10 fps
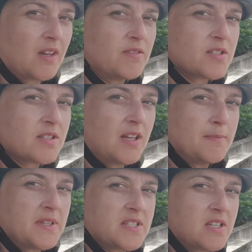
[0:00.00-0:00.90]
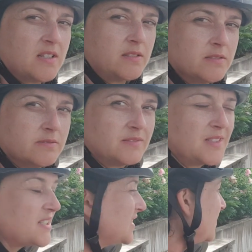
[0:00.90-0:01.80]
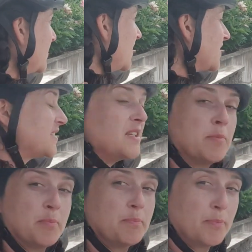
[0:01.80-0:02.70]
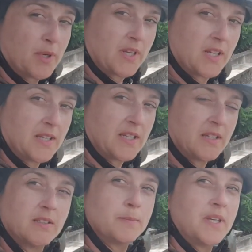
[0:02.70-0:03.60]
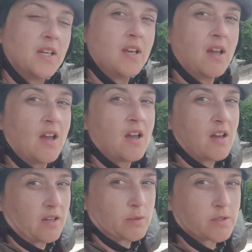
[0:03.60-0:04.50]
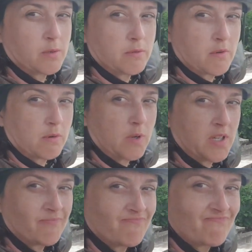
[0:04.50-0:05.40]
I've just climbed this hill. It isn't even that steep, but it nearly killed me and I was going the wrong way.